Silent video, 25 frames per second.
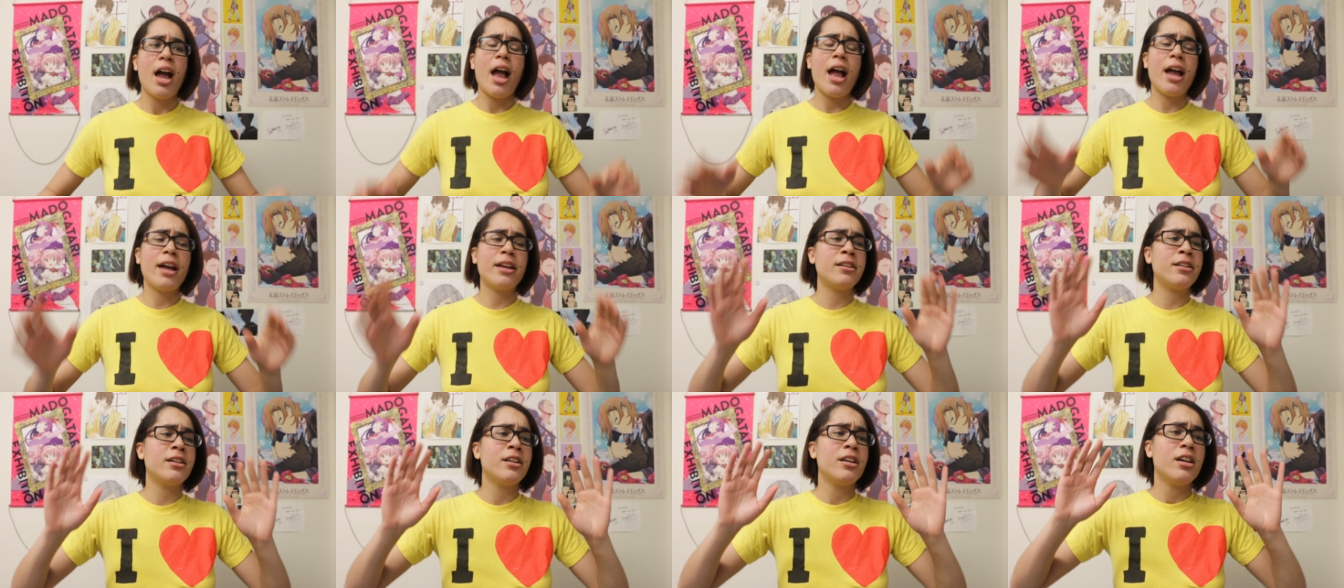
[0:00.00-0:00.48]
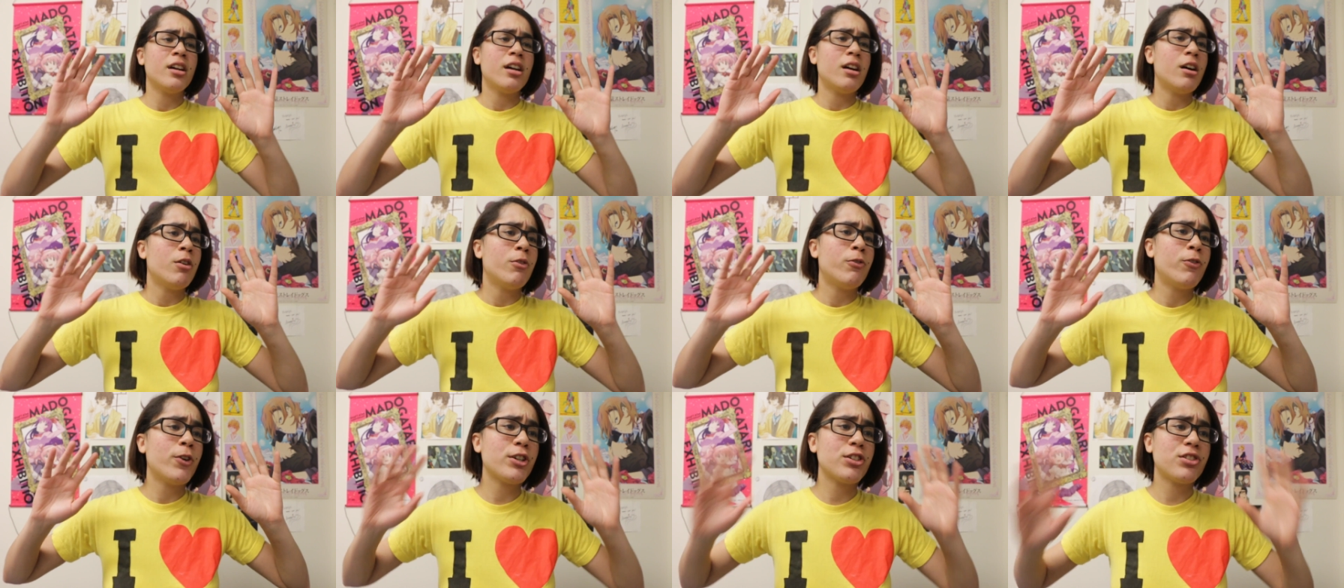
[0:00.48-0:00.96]
And
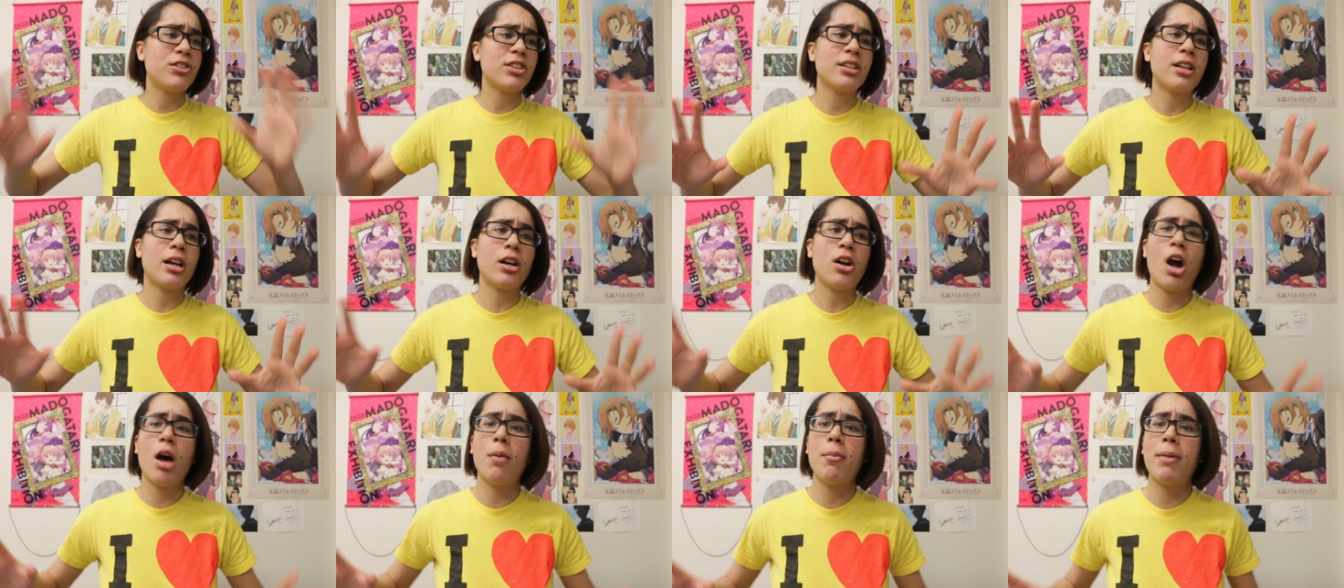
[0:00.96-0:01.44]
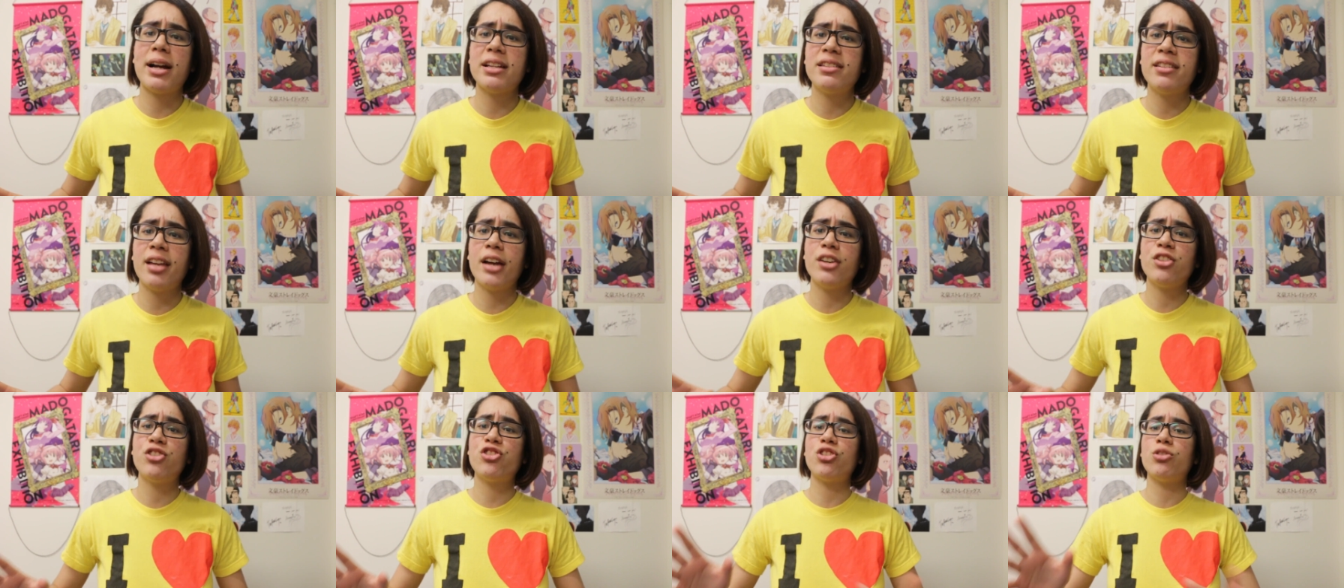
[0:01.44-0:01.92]
First thing that caught my
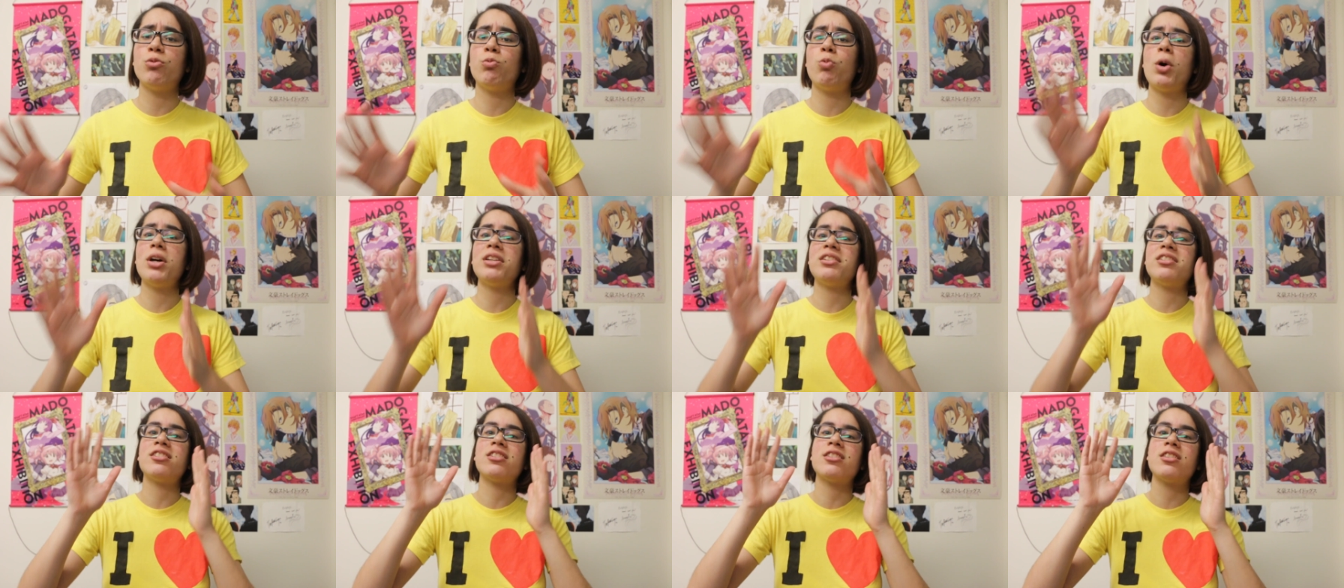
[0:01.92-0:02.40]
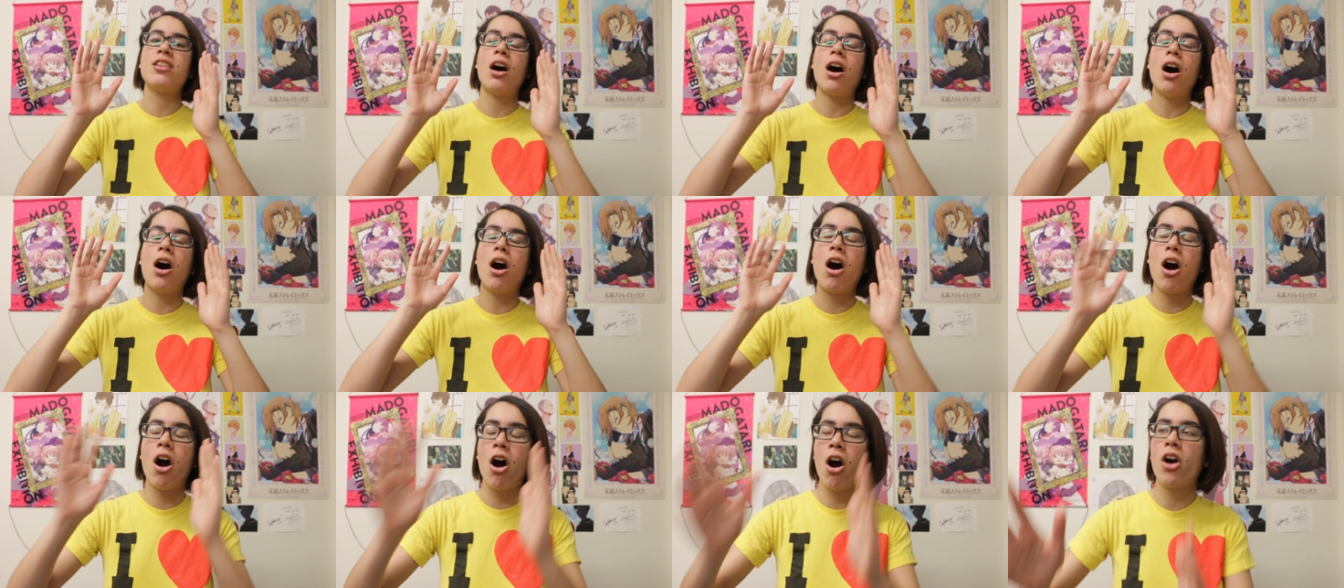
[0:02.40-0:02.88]
attention was the
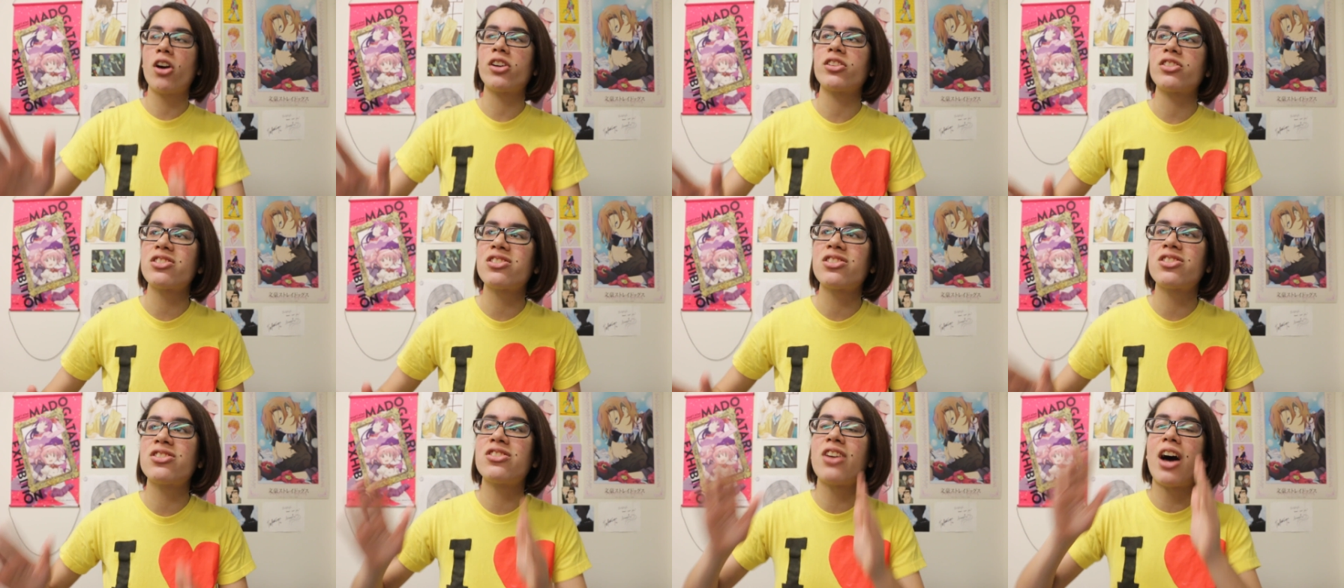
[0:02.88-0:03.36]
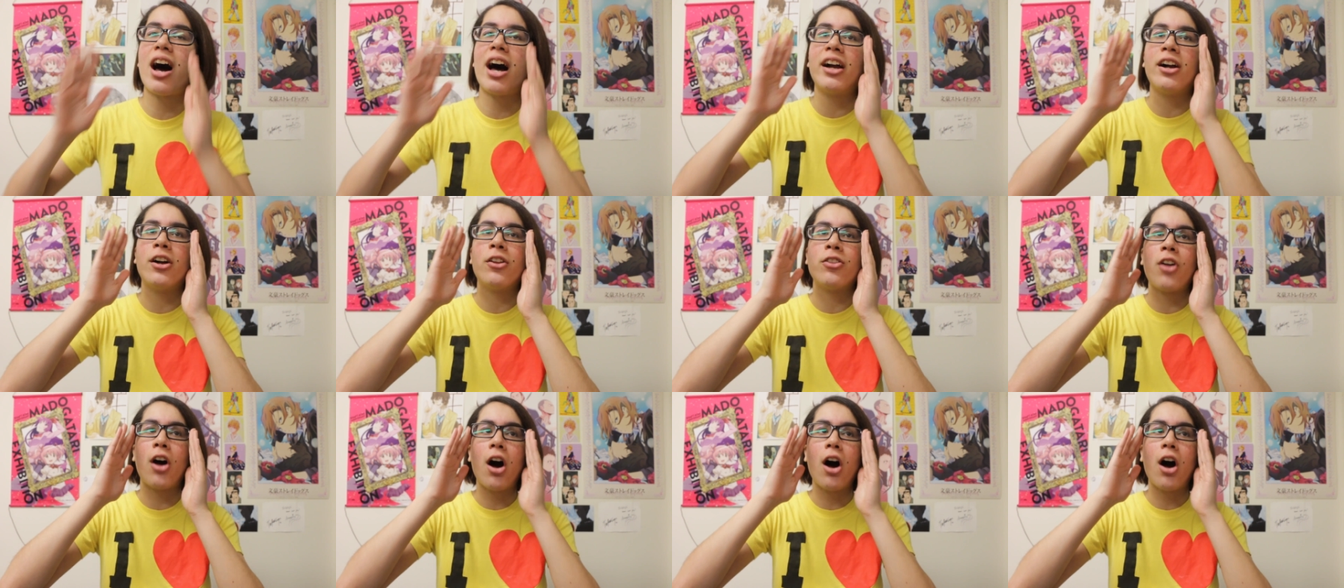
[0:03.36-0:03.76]
art style.